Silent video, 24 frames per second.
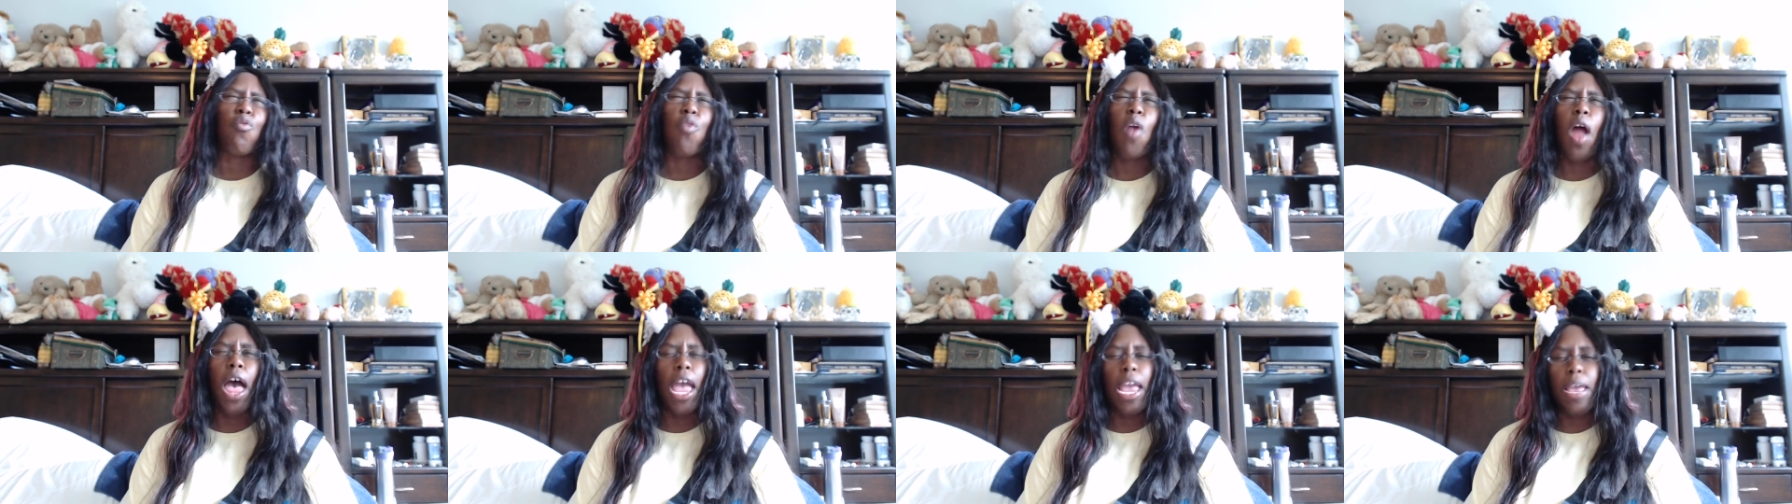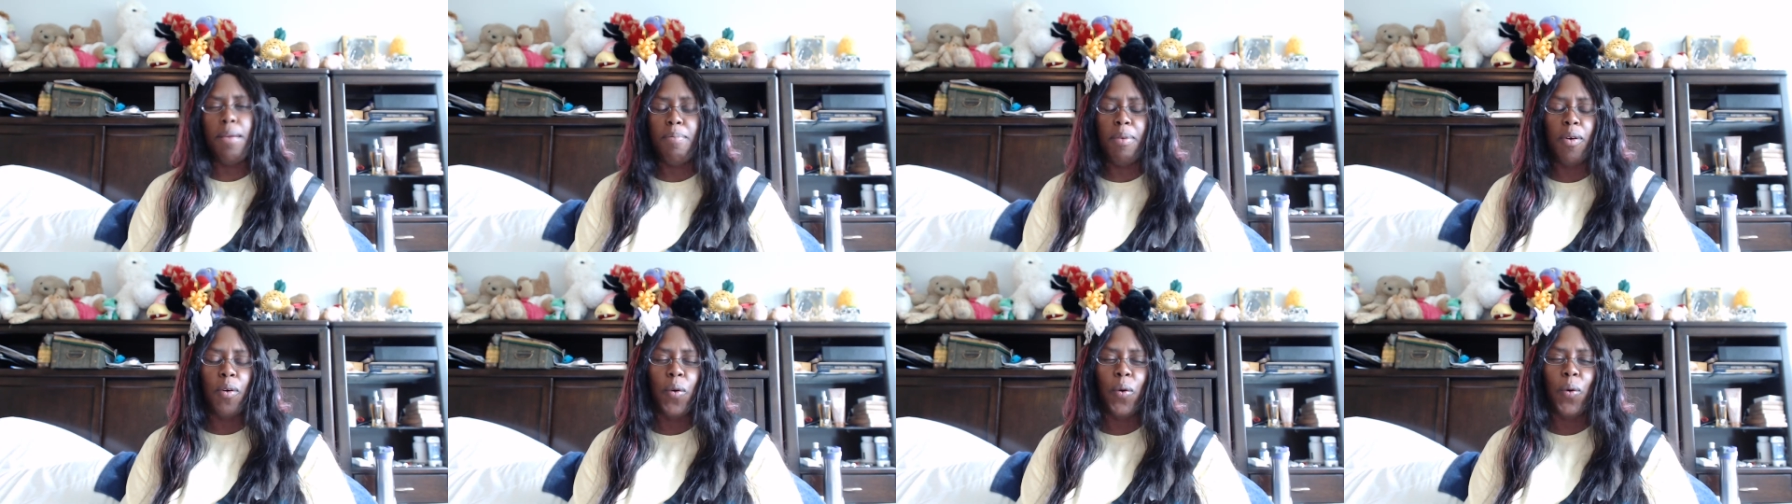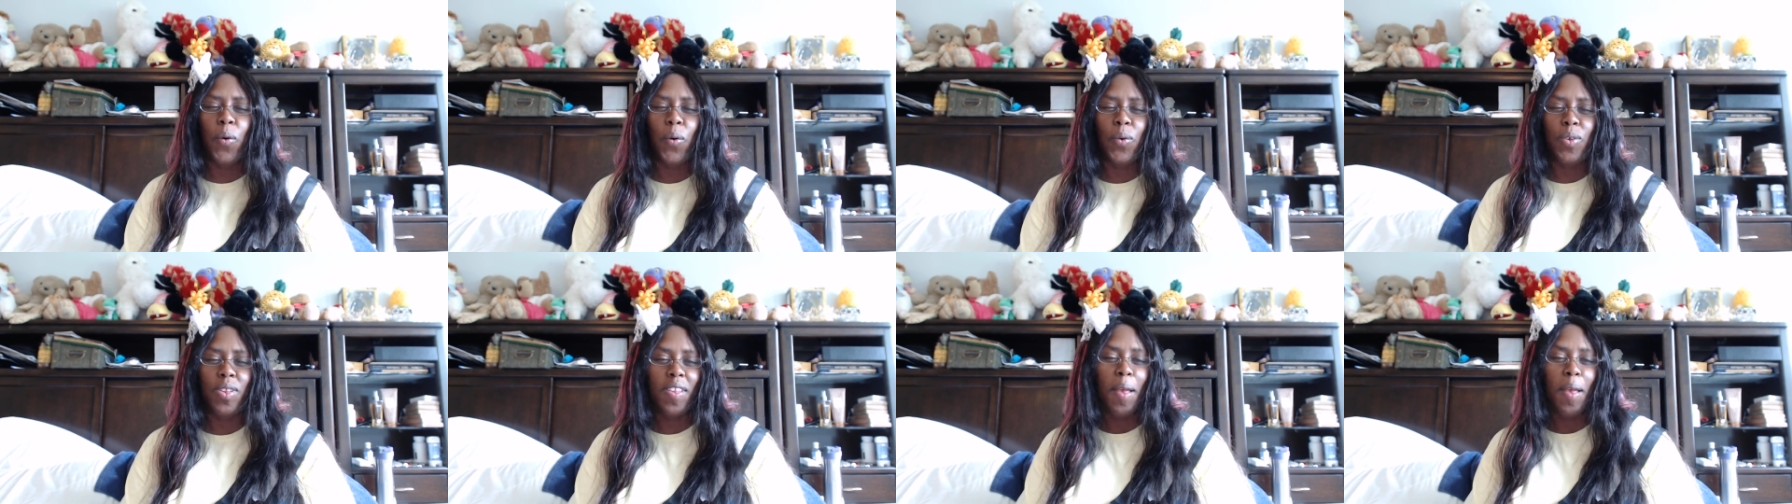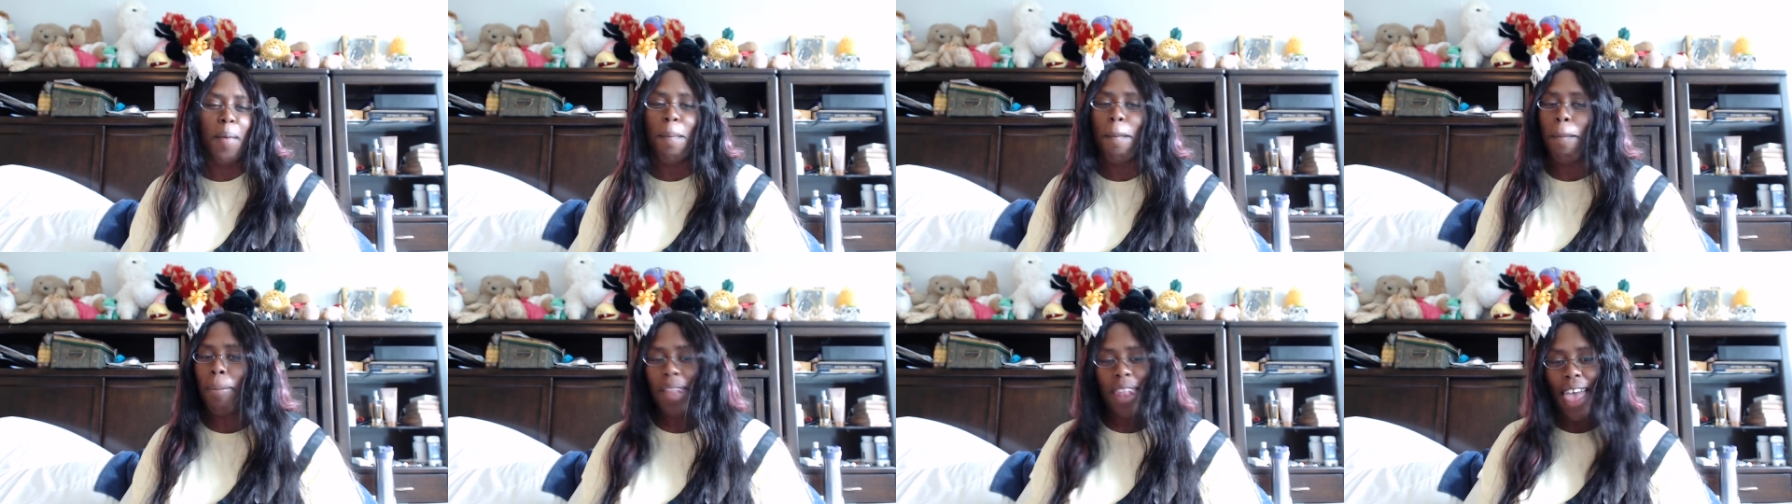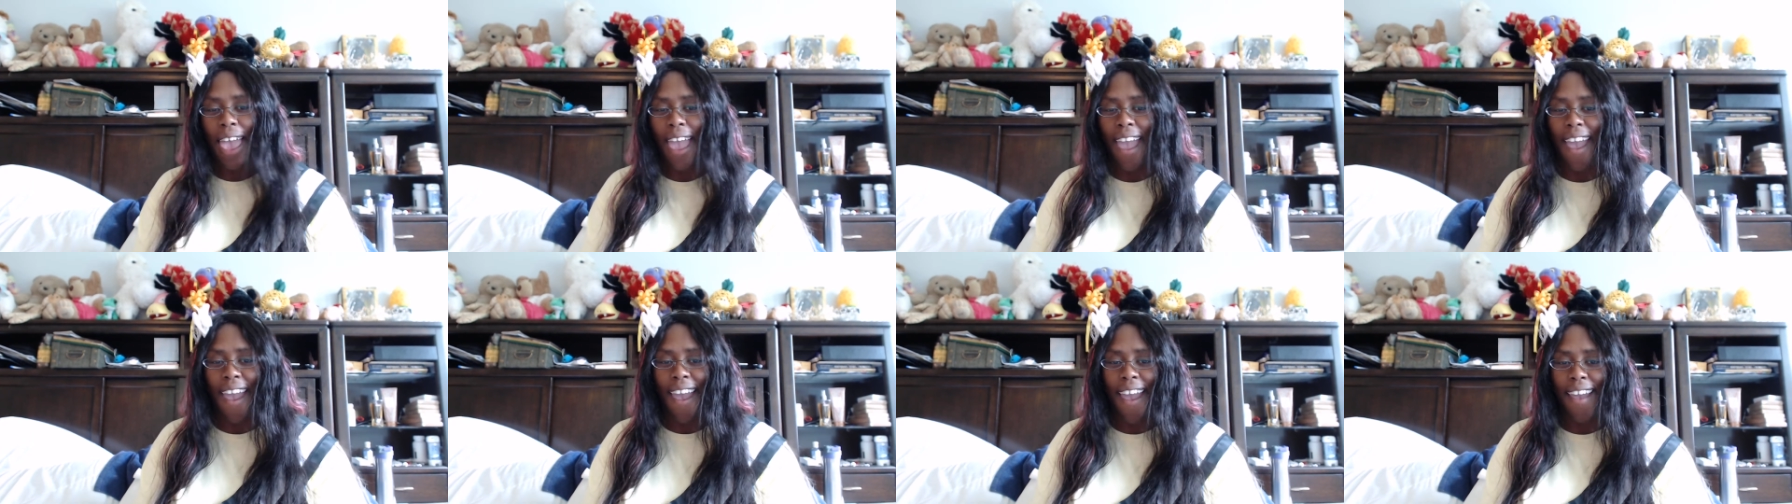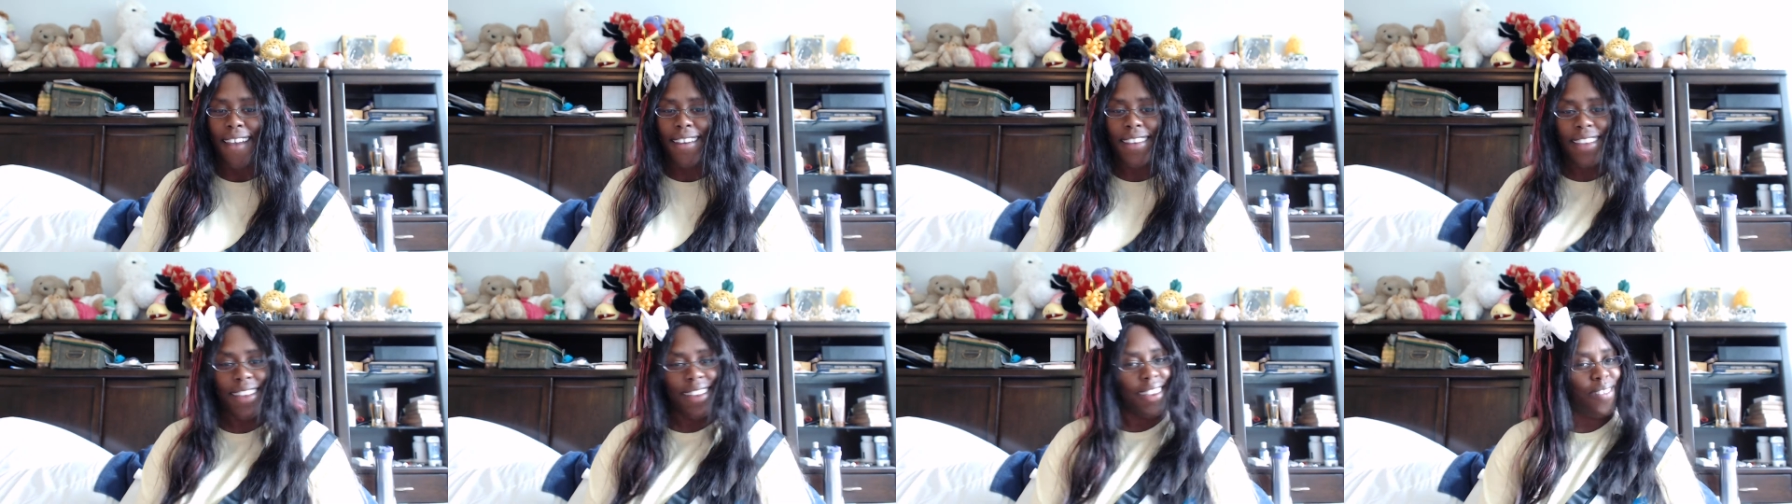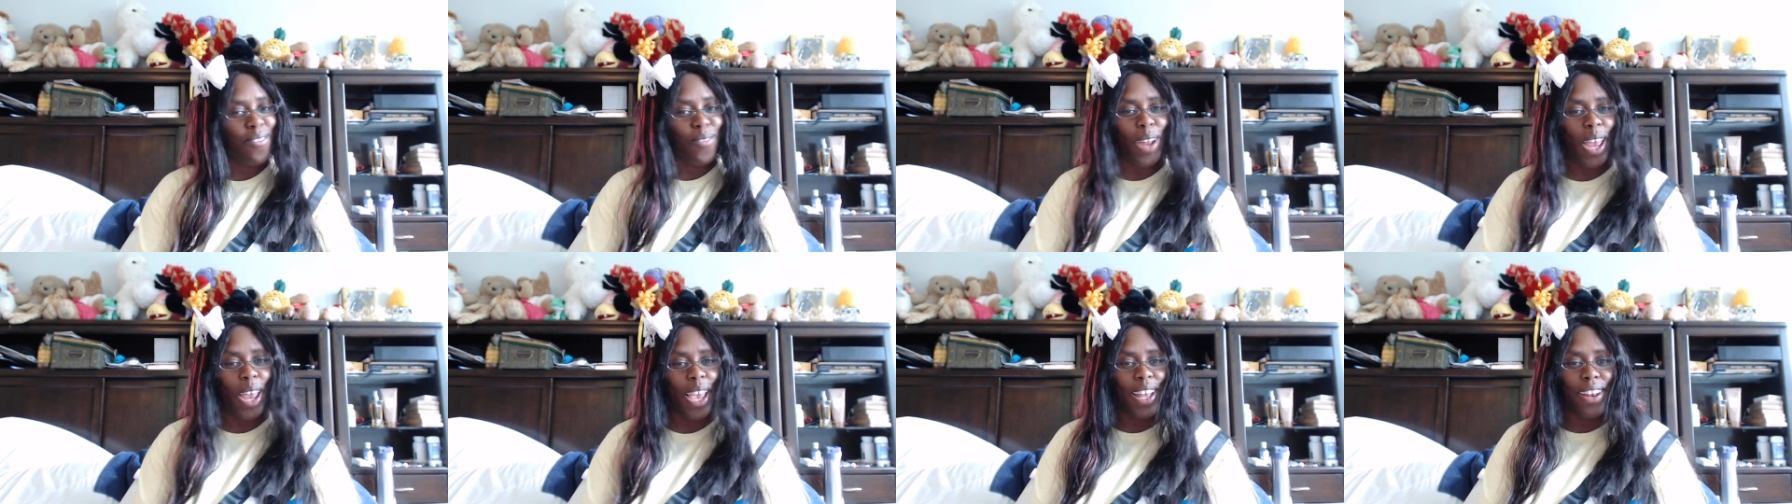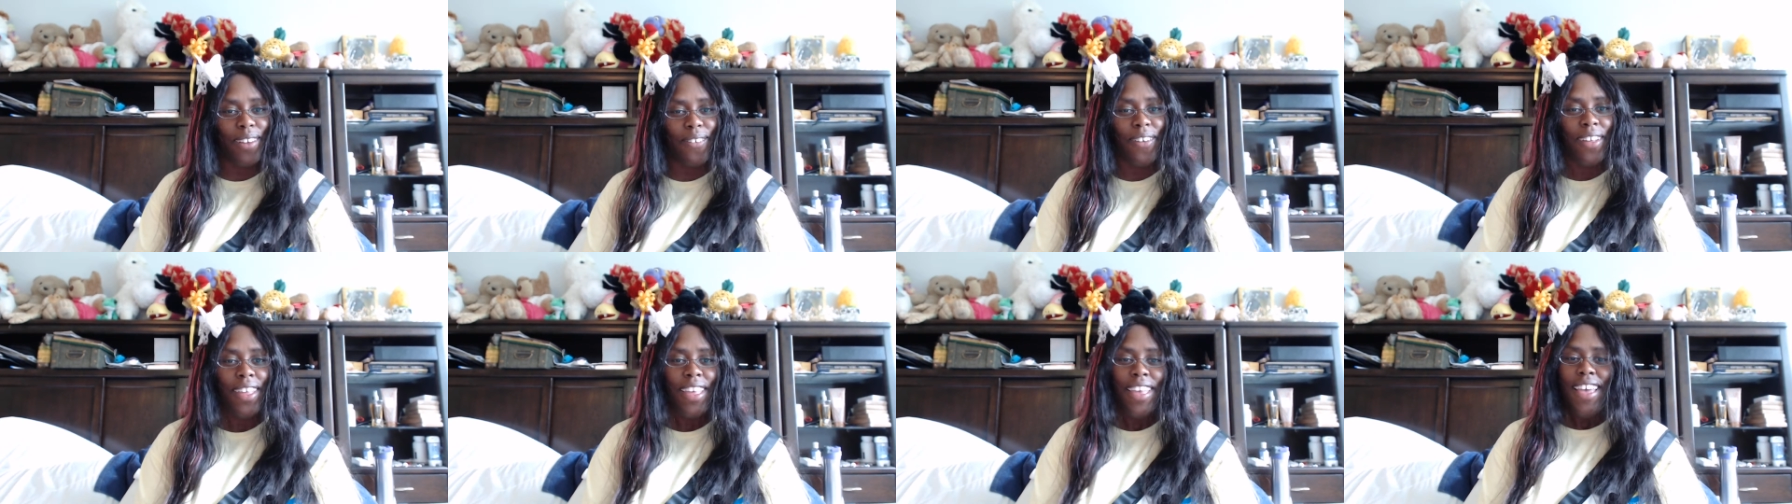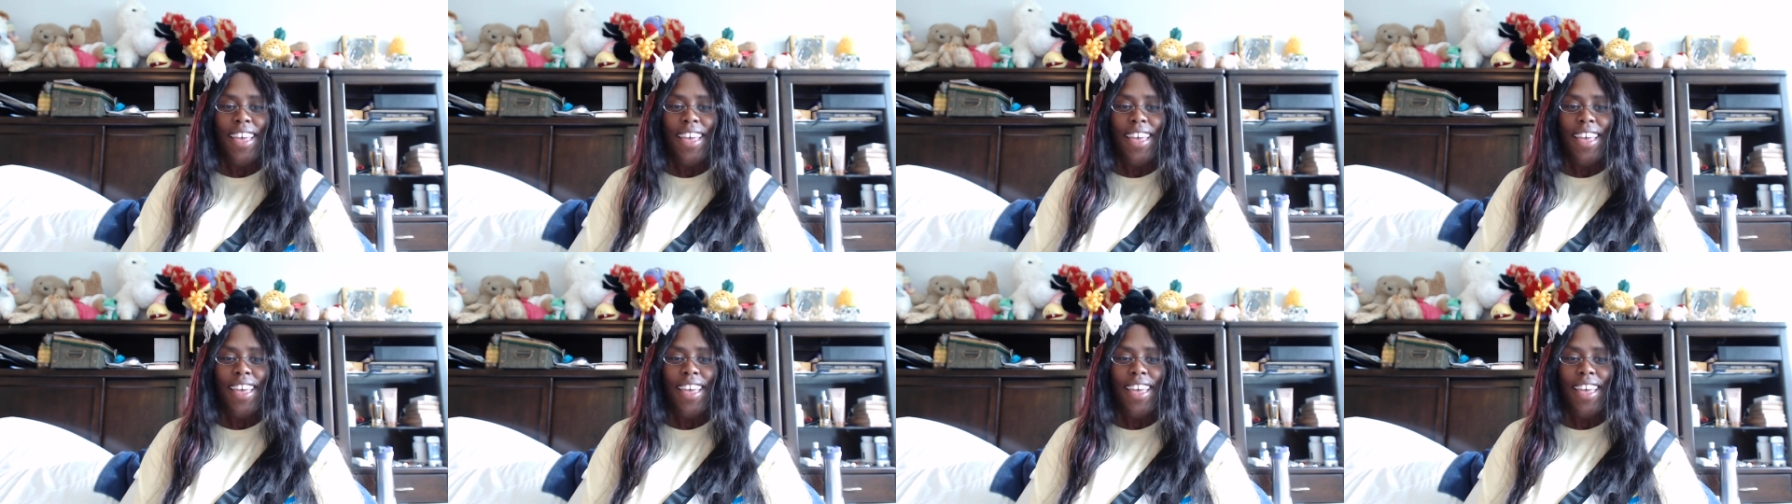rooibos and black and give like a little,